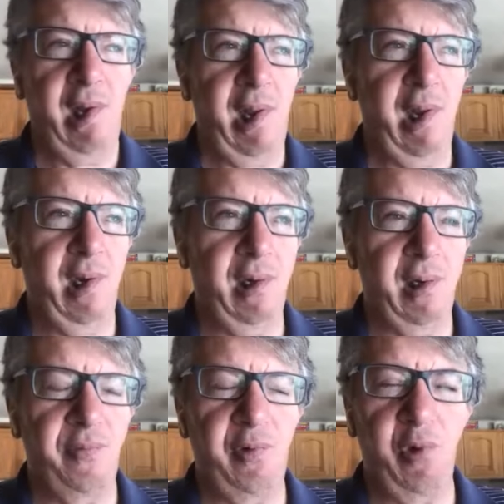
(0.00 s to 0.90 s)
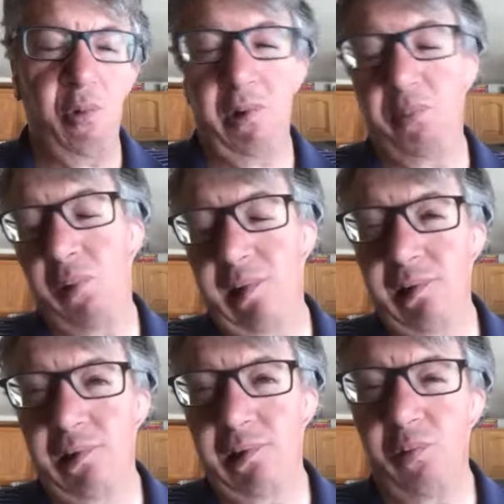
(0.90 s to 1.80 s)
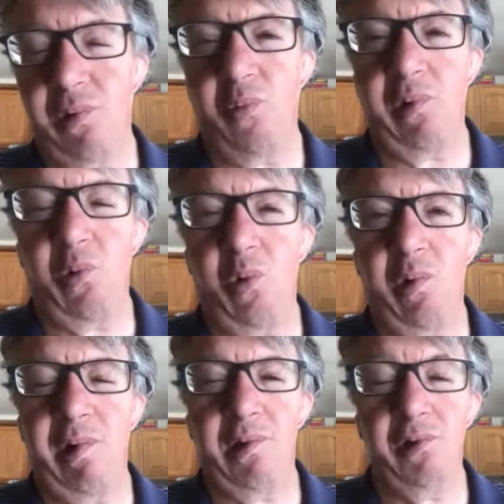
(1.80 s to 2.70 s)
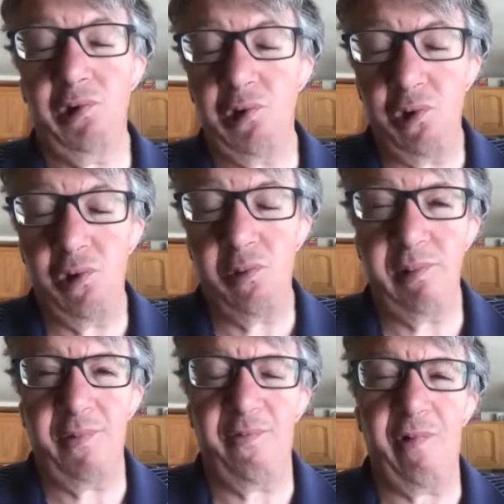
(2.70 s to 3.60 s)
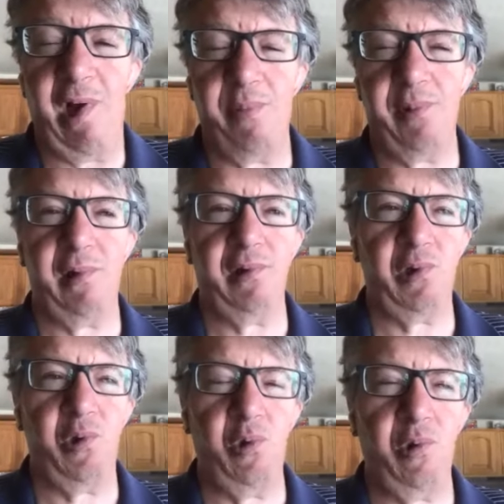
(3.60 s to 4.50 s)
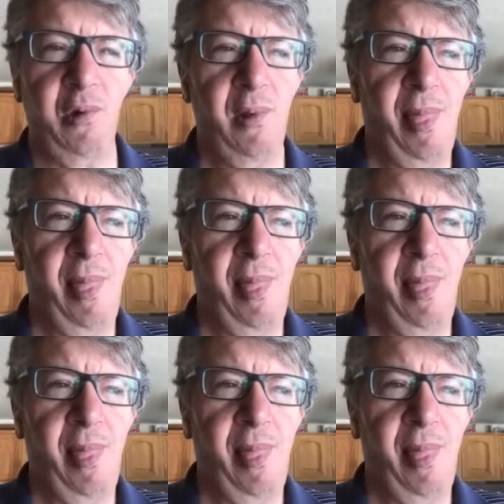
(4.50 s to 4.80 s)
And if you want to practice with a recording, Zoom is a fabulous tool.